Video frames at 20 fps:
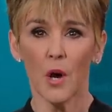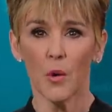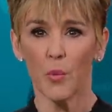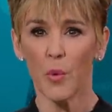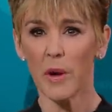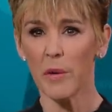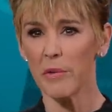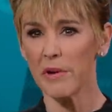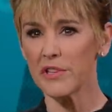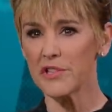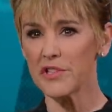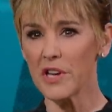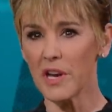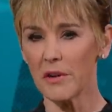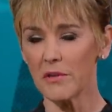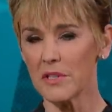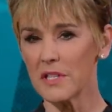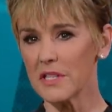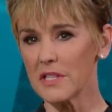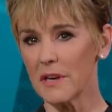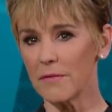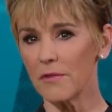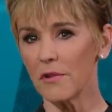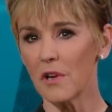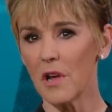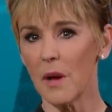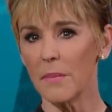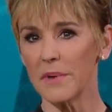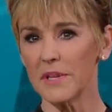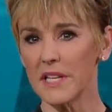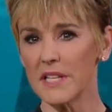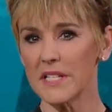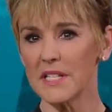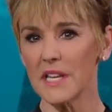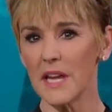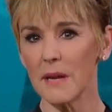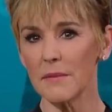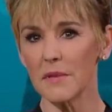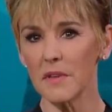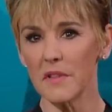We reached out to several companies
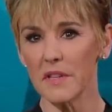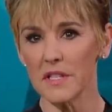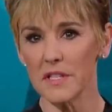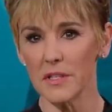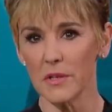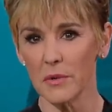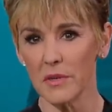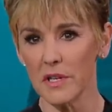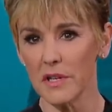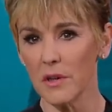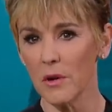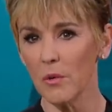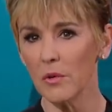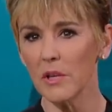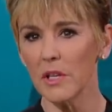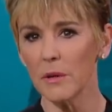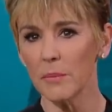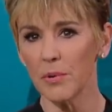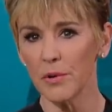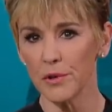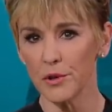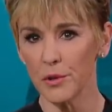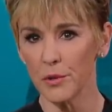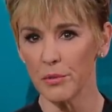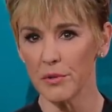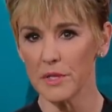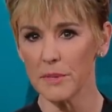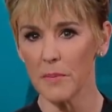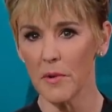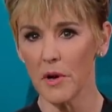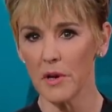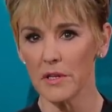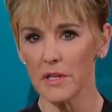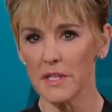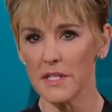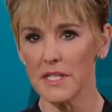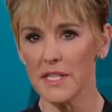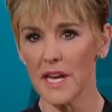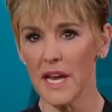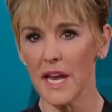named in the suit, and only Purdue
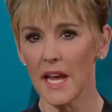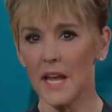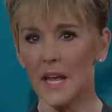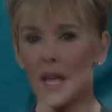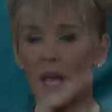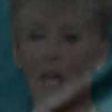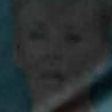responded, saying,